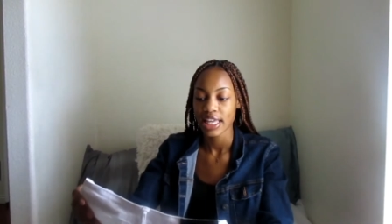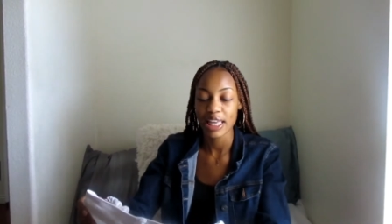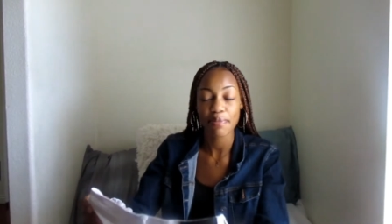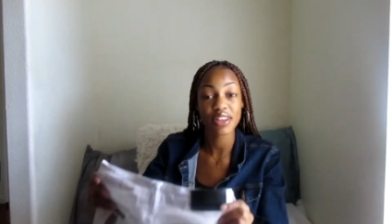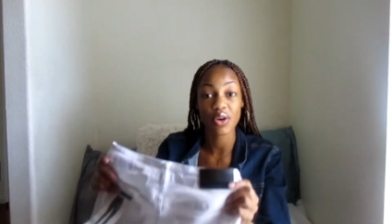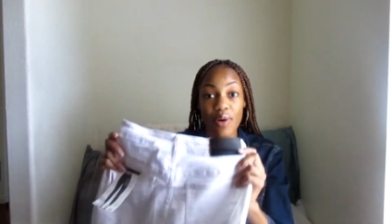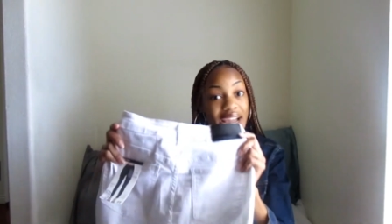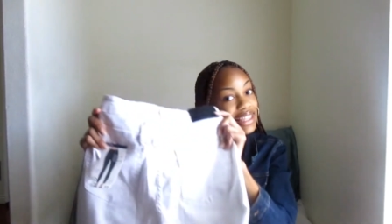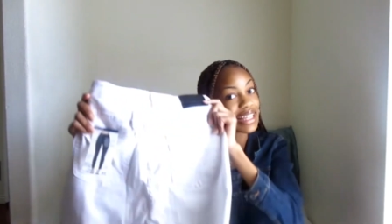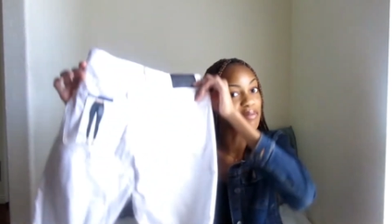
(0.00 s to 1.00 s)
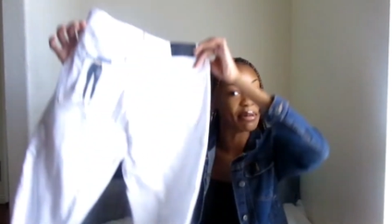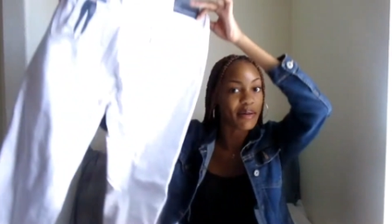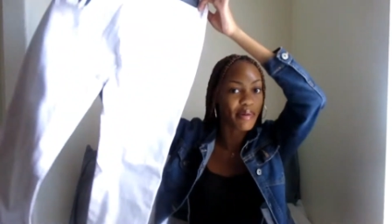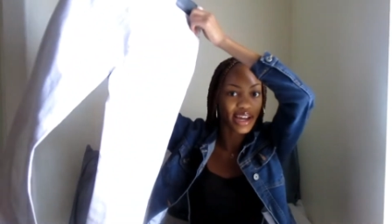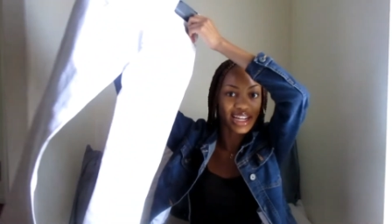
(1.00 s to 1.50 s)
Keeping the white theme
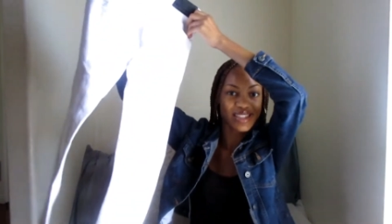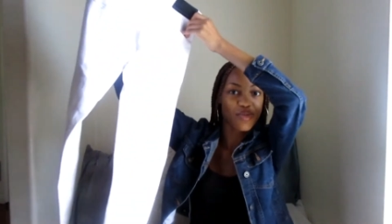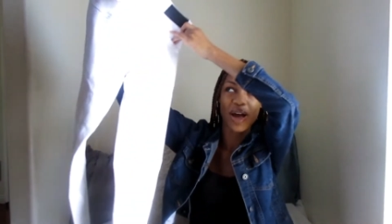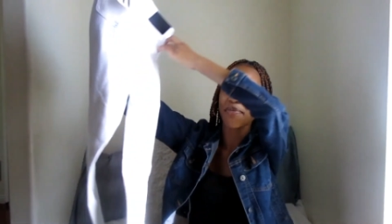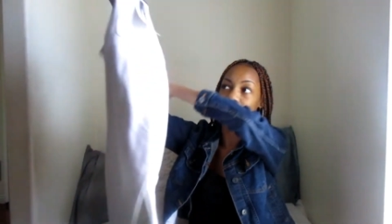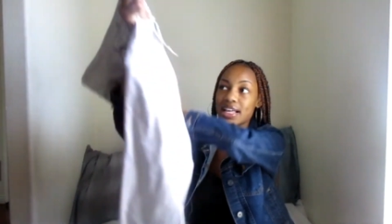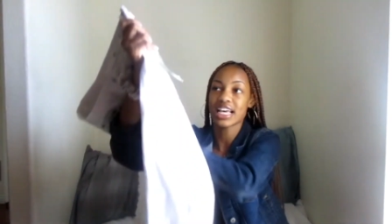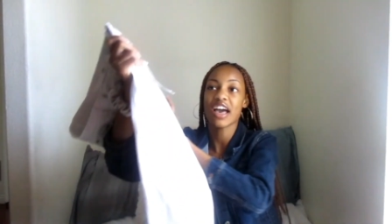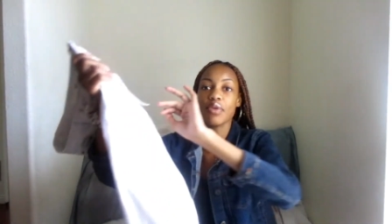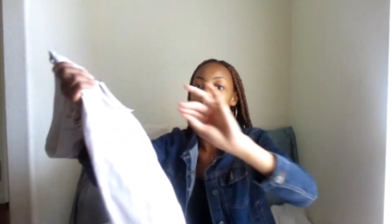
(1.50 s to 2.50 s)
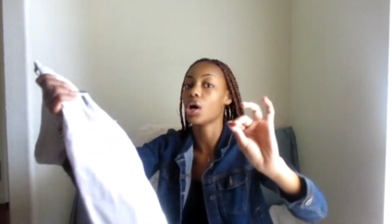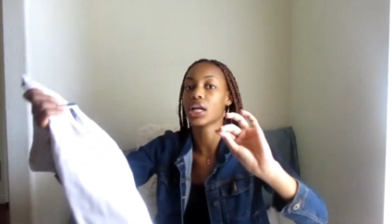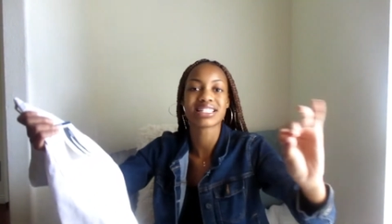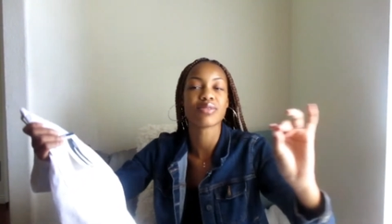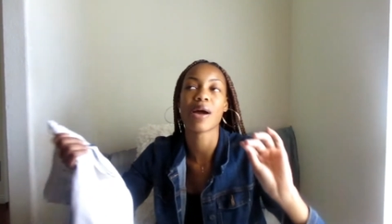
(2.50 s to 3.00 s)
up, I got some white pants. I've been
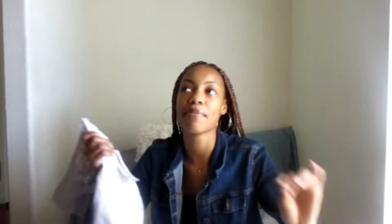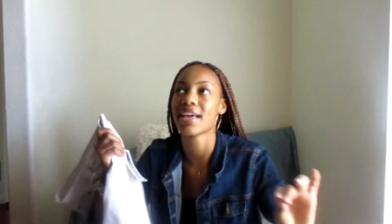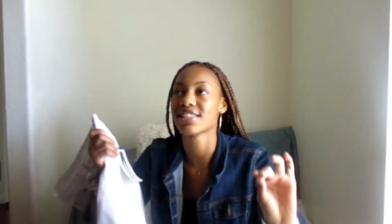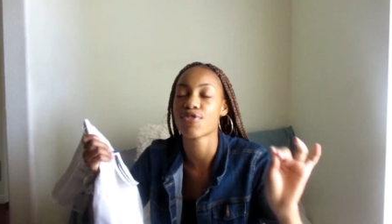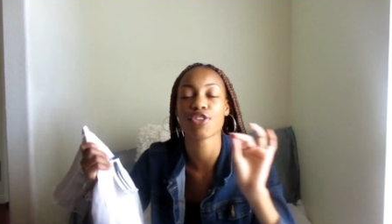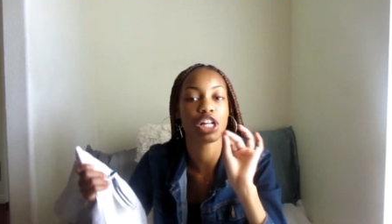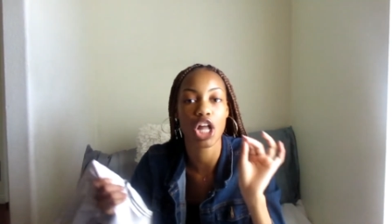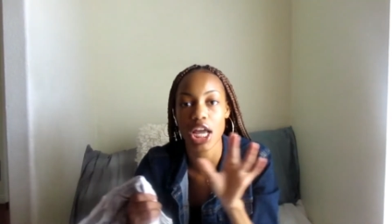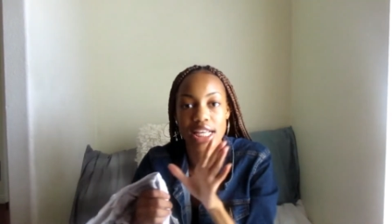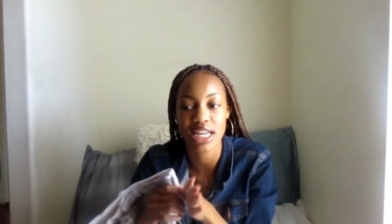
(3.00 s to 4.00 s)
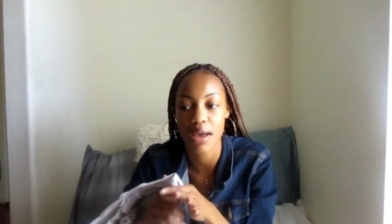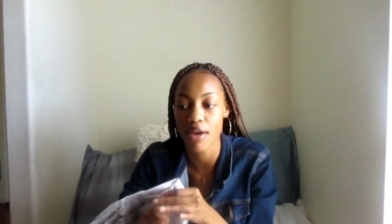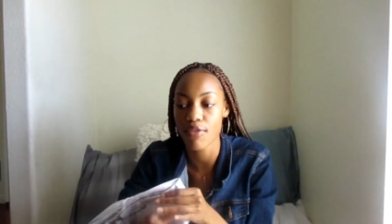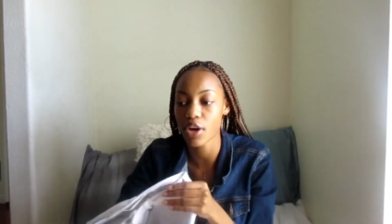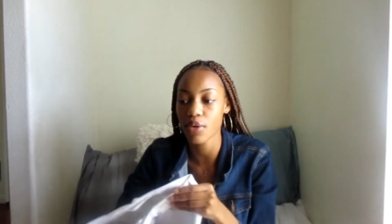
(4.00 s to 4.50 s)
wanting some white pants for the longest time.
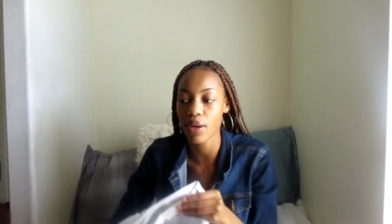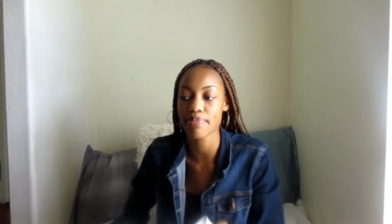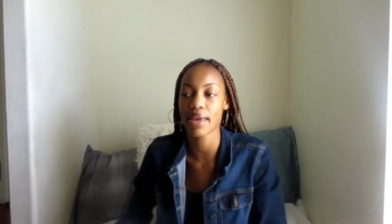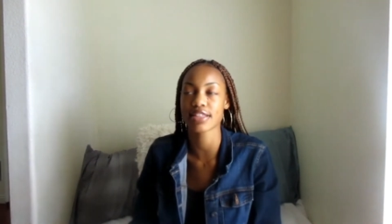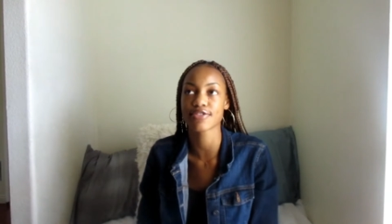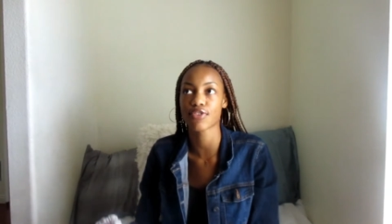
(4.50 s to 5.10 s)
I've wanted white pants